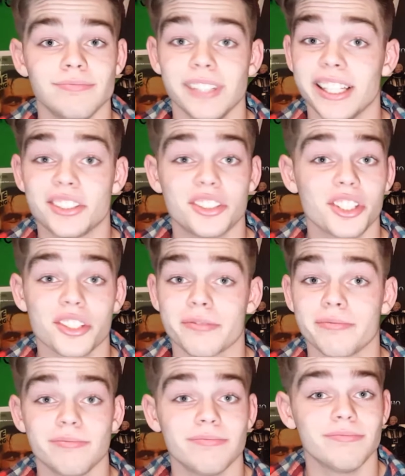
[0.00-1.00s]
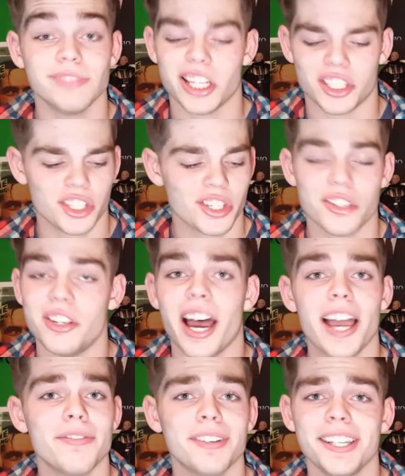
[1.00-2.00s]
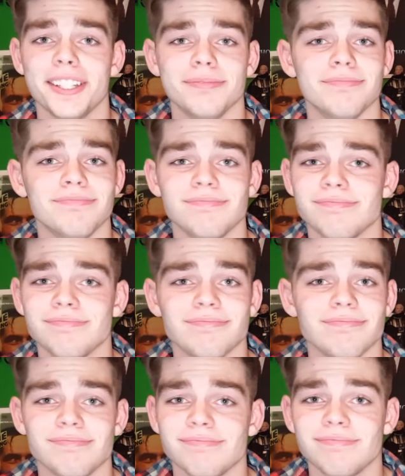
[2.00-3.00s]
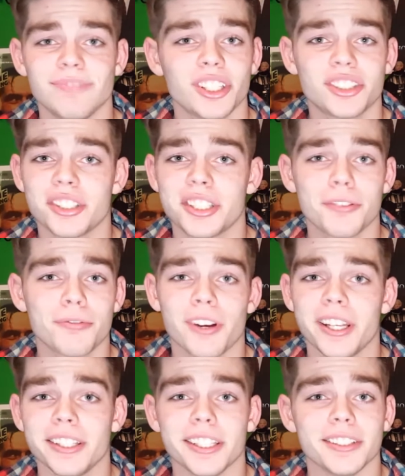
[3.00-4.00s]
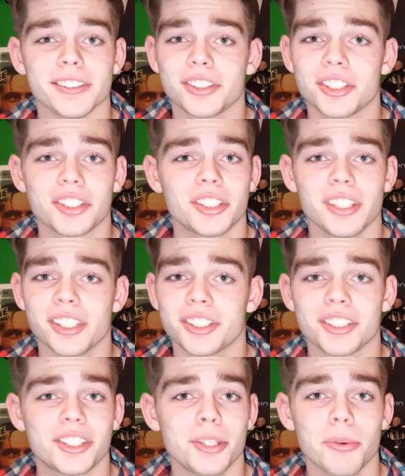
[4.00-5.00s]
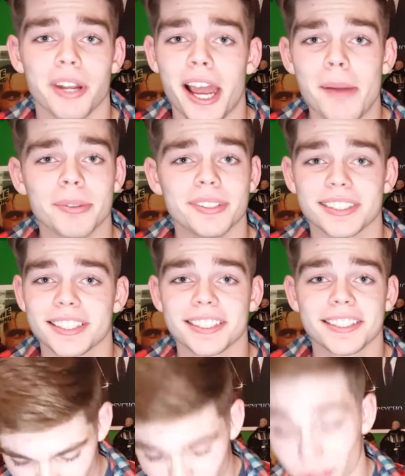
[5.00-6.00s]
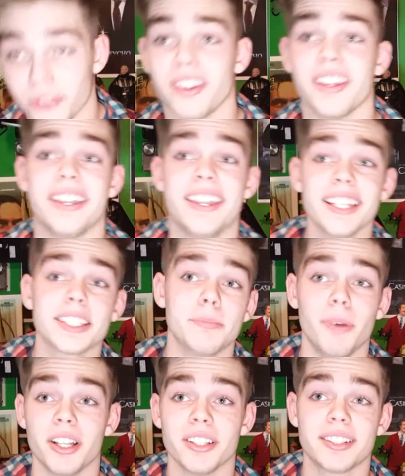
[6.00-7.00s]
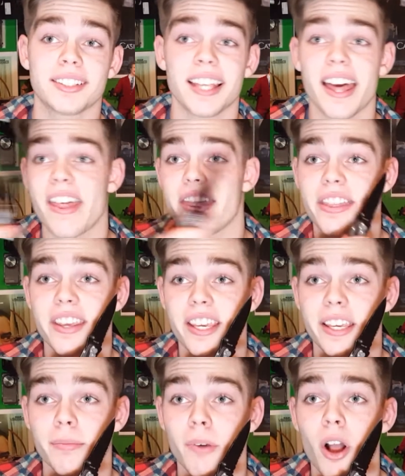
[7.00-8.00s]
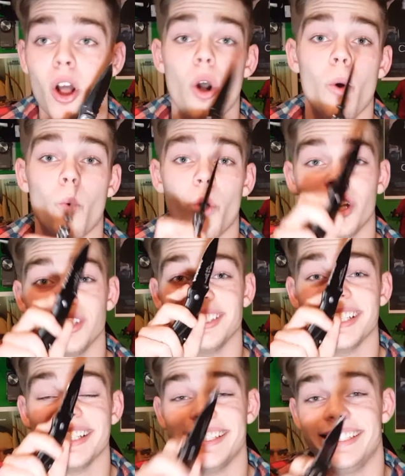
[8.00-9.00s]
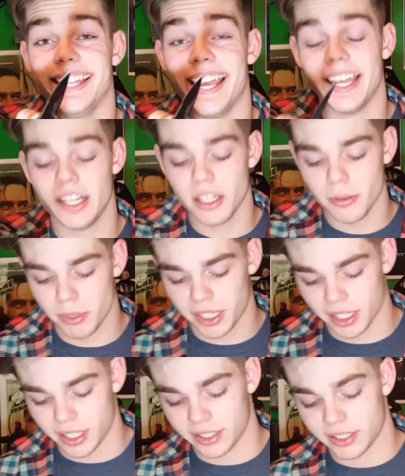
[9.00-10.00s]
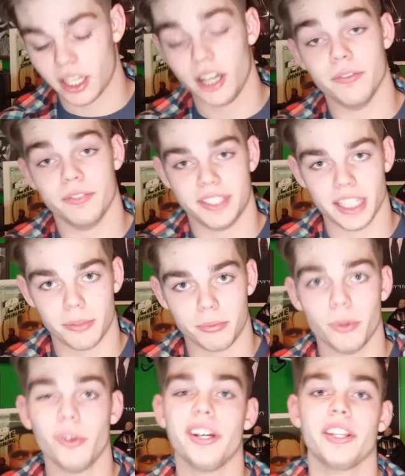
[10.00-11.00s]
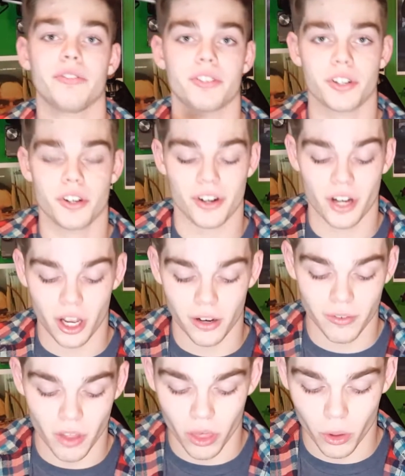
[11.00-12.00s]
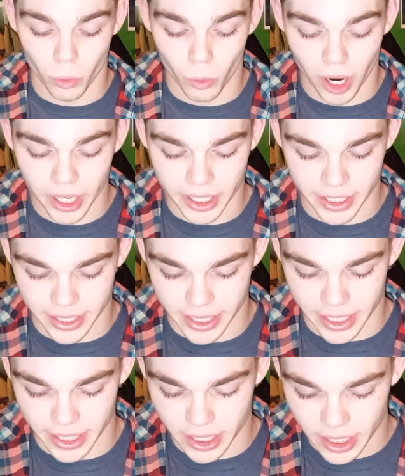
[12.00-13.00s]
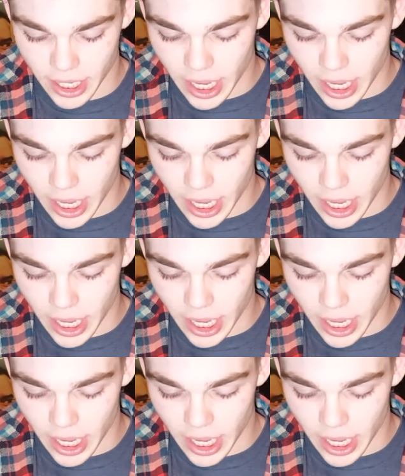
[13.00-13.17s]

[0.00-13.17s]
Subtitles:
let's just dive in. Let's just get friendly. Let's just see what happens. So this month's theme was Dead because of Deadpool and the return of The Walking Dead.